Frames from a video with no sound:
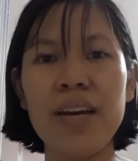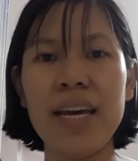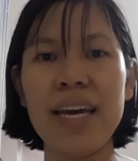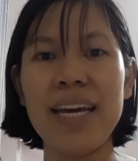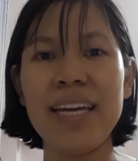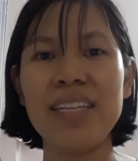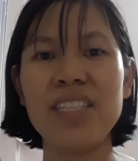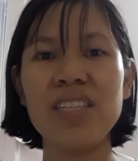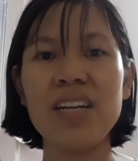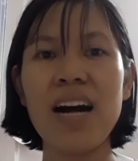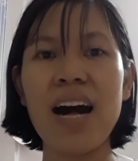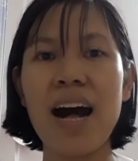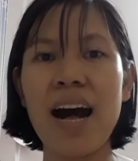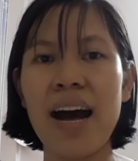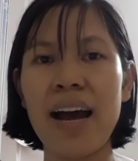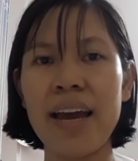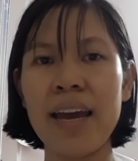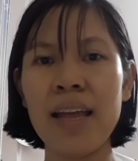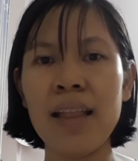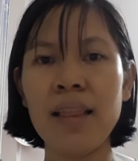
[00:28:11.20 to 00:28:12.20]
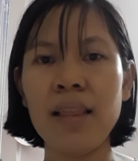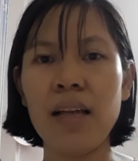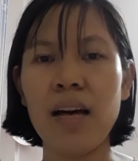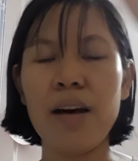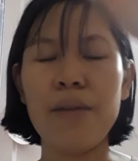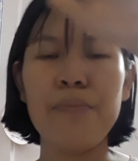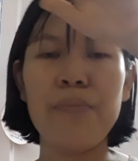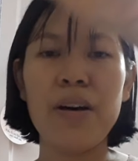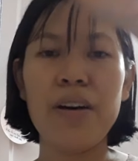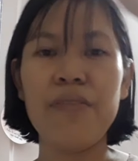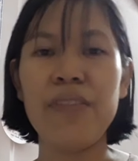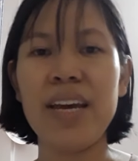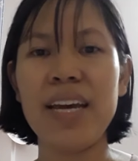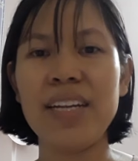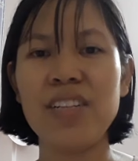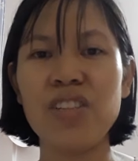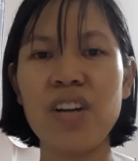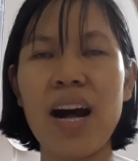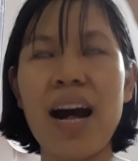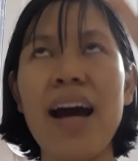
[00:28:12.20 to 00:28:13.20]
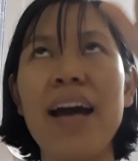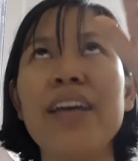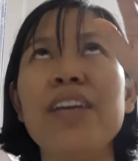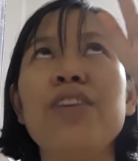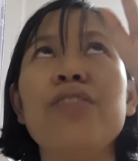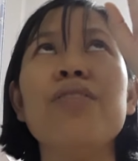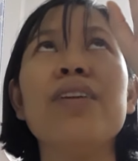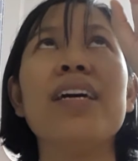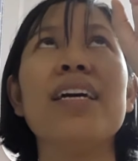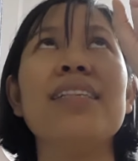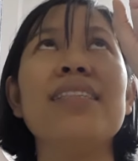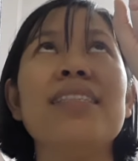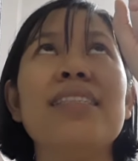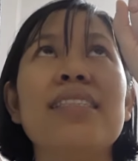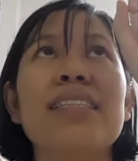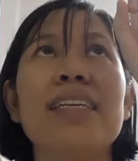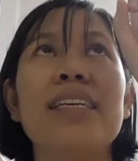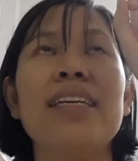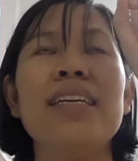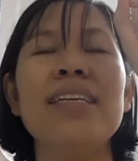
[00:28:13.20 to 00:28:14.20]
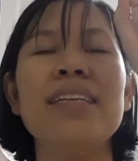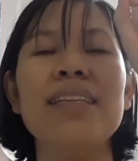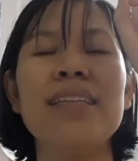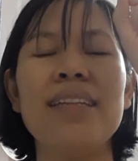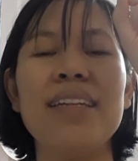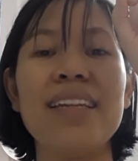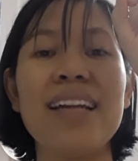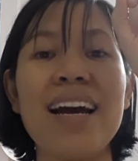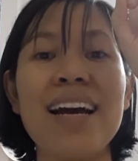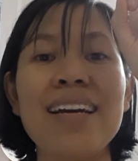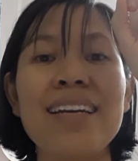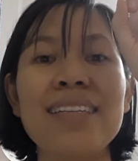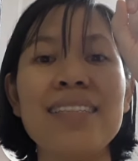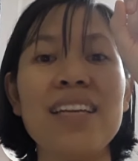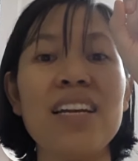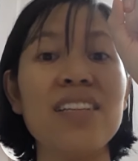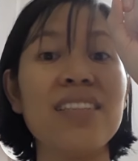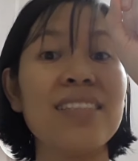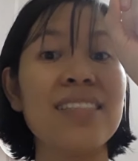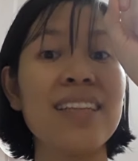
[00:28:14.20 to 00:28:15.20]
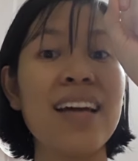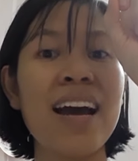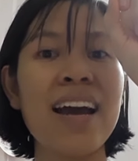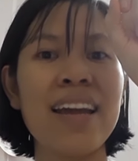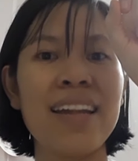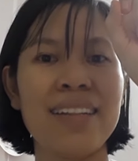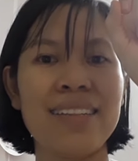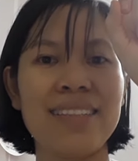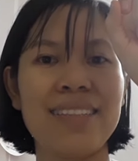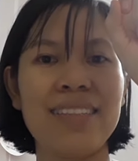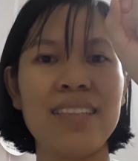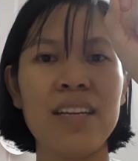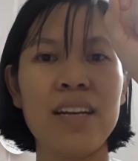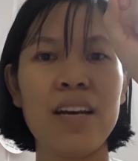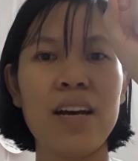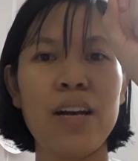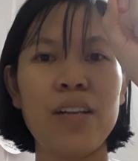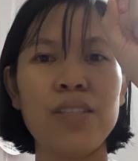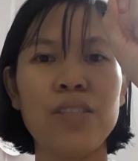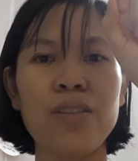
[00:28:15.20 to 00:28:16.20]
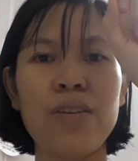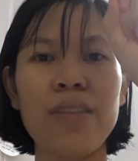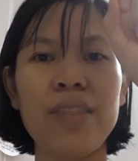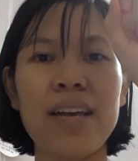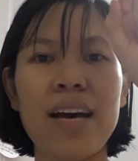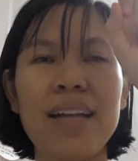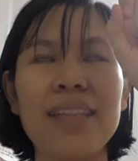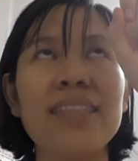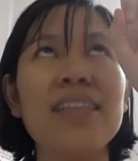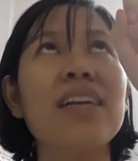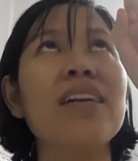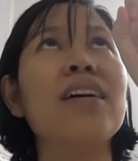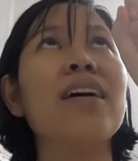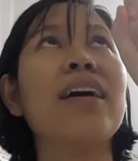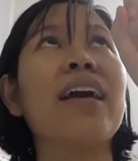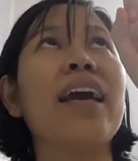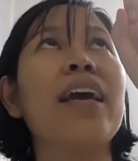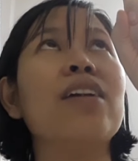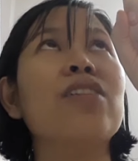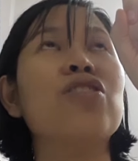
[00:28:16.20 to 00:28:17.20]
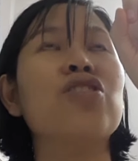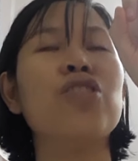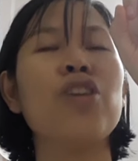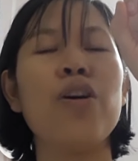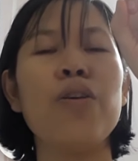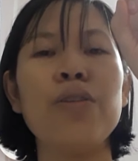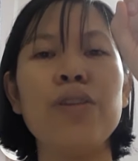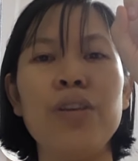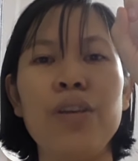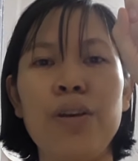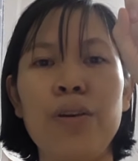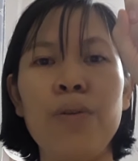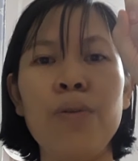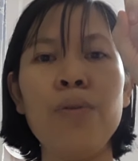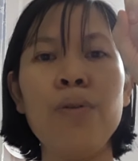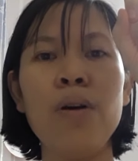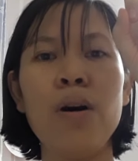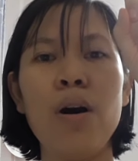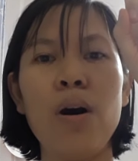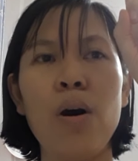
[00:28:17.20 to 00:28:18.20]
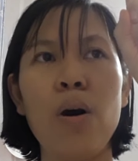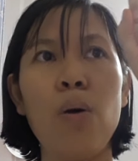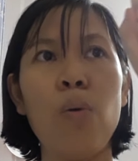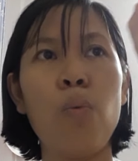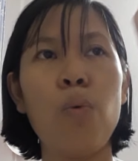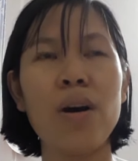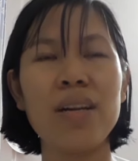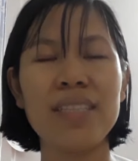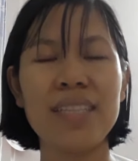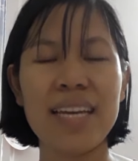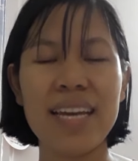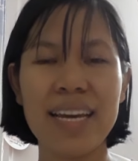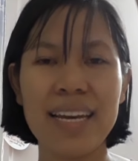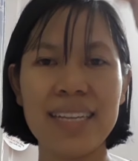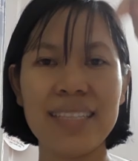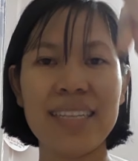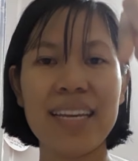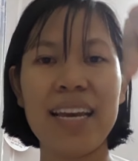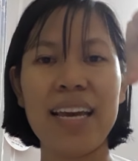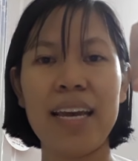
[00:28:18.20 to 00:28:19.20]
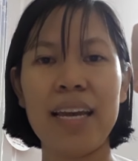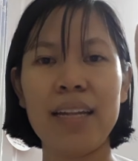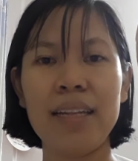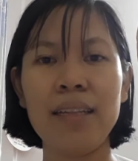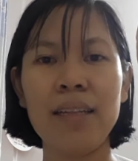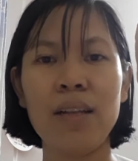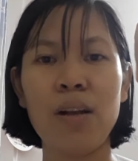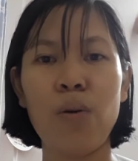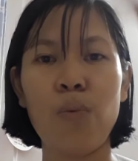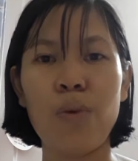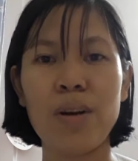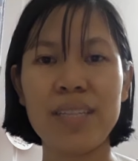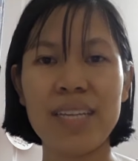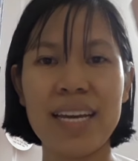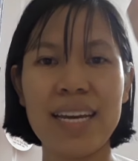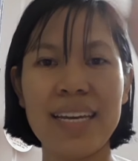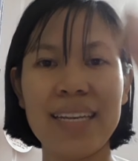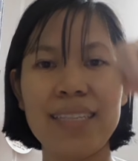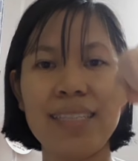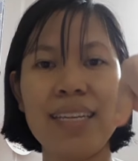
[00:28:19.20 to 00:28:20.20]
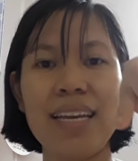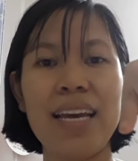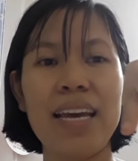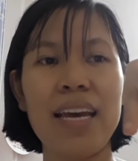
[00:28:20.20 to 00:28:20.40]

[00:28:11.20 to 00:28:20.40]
each eye you can see nice signs so that can show you what is in each